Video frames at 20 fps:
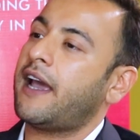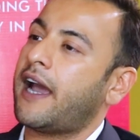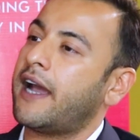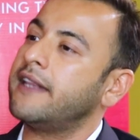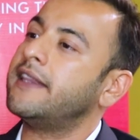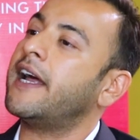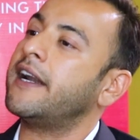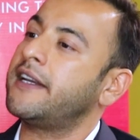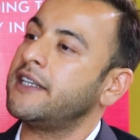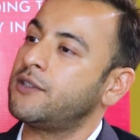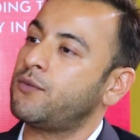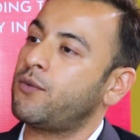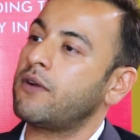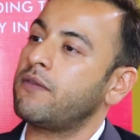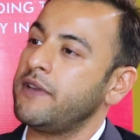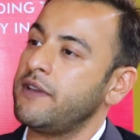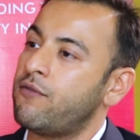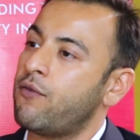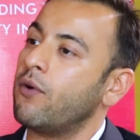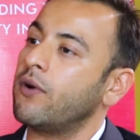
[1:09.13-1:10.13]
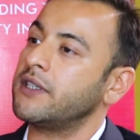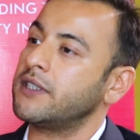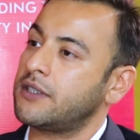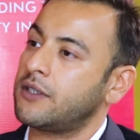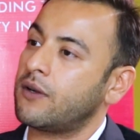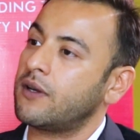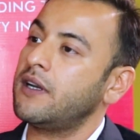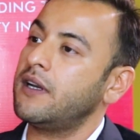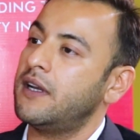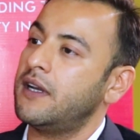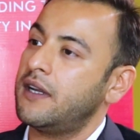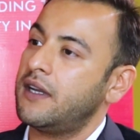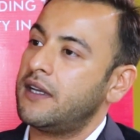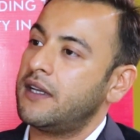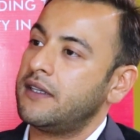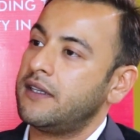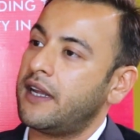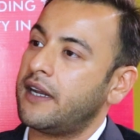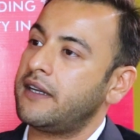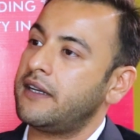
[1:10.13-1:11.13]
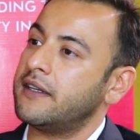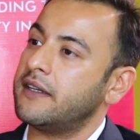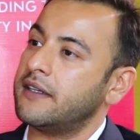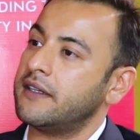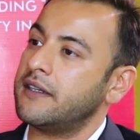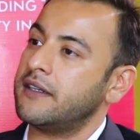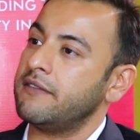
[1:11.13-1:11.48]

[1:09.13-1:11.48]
and that is what we focused on, that